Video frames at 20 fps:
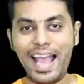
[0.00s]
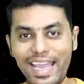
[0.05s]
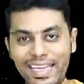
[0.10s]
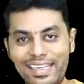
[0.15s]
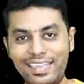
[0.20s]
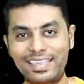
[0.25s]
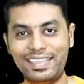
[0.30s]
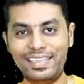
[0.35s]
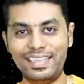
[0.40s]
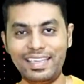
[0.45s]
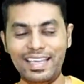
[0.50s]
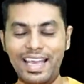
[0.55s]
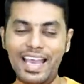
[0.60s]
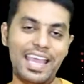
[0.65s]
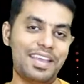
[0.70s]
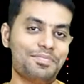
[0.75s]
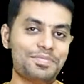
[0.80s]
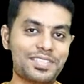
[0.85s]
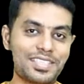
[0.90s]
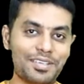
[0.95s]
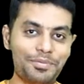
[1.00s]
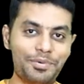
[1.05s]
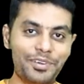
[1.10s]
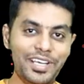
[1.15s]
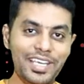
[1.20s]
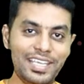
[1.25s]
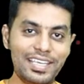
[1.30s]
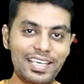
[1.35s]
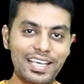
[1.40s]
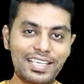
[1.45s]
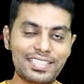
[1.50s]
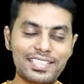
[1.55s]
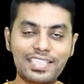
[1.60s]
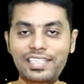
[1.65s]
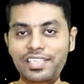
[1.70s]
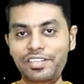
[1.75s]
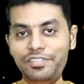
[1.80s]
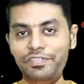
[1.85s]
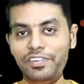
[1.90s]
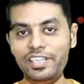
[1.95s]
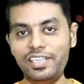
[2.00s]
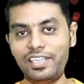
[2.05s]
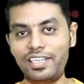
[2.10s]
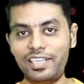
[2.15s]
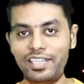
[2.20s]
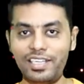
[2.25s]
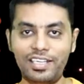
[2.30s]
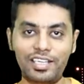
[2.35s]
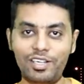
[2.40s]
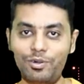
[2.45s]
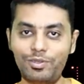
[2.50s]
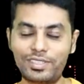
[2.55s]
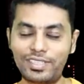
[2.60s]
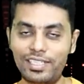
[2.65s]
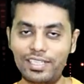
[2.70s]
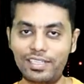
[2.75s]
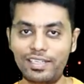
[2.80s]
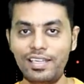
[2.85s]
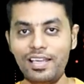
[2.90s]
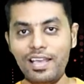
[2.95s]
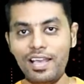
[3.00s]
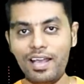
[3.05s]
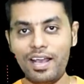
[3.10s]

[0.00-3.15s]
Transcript: Hi, I am Sabari, a certified career counselor.